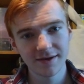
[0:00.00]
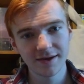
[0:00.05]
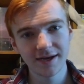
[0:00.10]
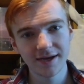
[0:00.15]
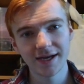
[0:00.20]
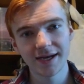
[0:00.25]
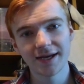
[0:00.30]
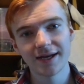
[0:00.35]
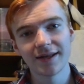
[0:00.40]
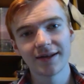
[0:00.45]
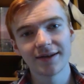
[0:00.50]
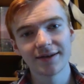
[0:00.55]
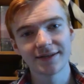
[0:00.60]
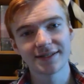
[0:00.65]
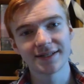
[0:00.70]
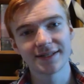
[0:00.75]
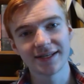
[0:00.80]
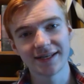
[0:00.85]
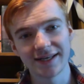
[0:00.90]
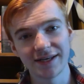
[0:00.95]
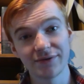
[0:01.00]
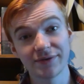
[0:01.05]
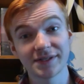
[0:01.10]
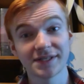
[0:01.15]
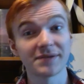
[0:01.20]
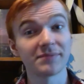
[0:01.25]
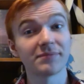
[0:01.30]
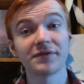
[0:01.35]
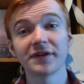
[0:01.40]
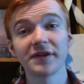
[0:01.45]
and he was
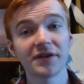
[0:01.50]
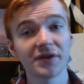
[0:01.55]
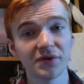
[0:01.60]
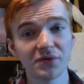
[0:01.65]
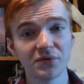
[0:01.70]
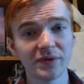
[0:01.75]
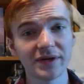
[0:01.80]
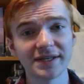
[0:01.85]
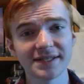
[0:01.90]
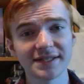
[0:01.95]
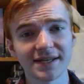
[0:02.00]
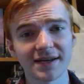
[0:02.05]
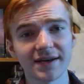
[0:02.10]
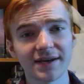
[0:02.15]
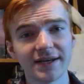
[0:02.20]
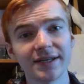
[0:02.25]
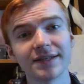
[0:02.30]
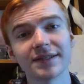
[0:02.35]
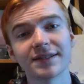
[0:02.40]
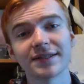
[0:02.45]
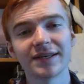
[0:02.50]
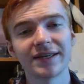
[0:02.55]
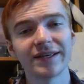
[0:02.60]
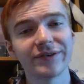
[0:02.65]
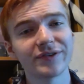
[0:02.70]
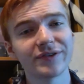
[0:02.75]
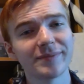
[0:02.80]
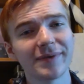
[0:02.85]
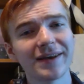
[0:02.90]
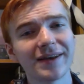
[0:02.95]
completely redesigned. He
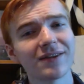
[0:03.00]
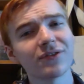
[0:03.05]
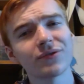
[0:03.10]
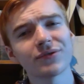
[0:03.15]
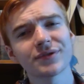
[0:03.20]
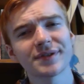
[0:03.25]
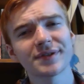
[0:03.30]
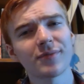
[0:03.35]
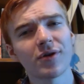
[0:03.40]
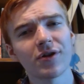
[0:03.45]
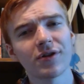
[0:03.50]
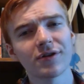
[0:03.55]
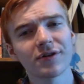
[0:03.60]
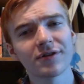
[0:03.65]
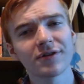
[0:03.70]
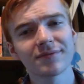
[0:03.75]
was made a little smaller